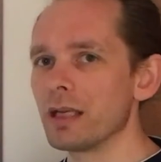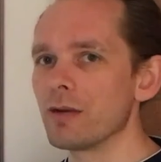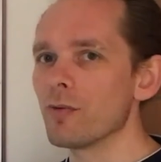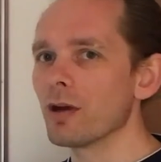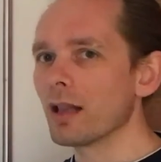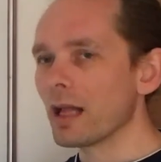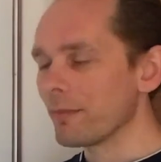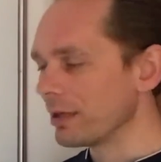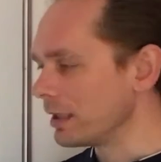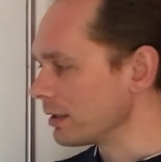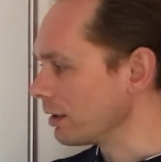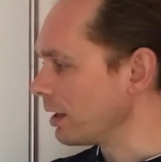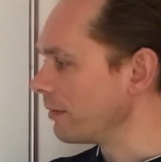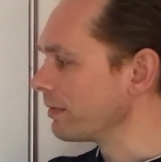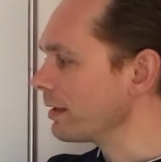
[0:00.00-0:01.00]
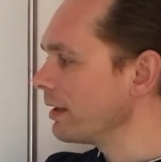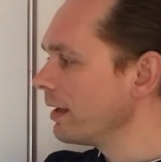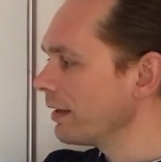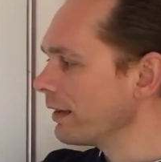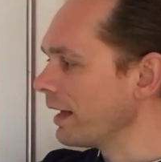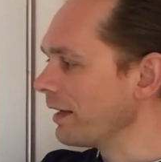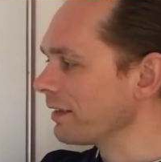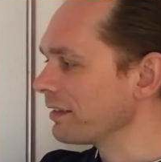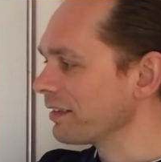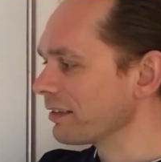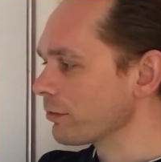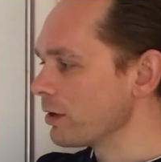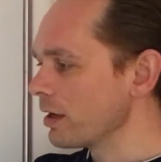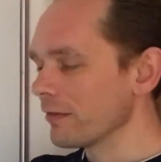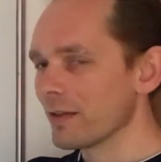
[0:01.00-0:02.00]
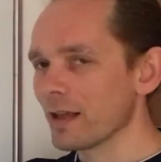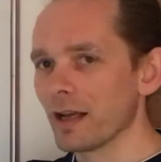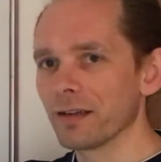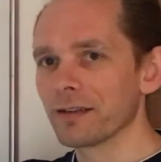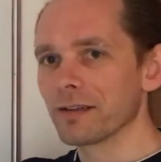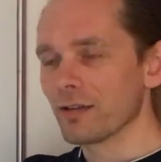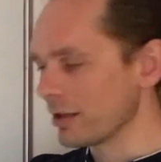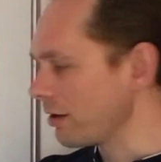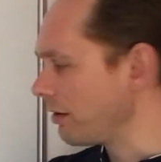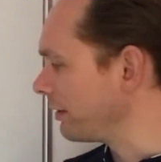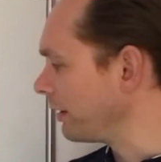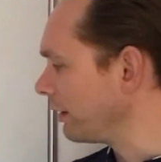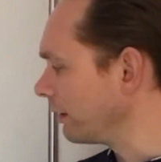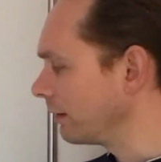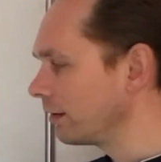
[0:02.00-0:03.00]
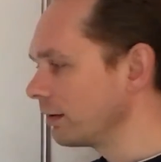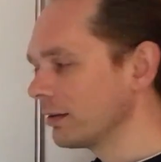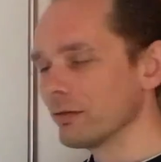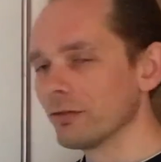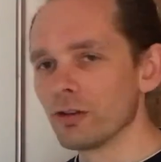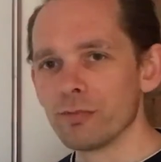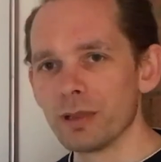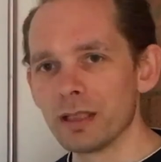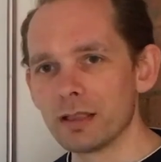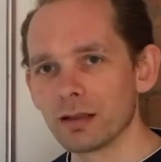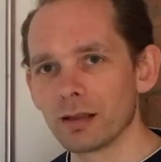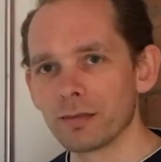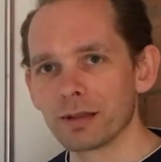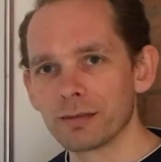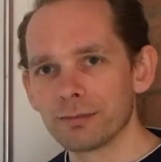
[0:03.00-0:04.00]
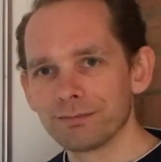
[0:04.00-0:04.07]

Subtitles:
Well, how many times? That's the square of that, so it goes in root b times.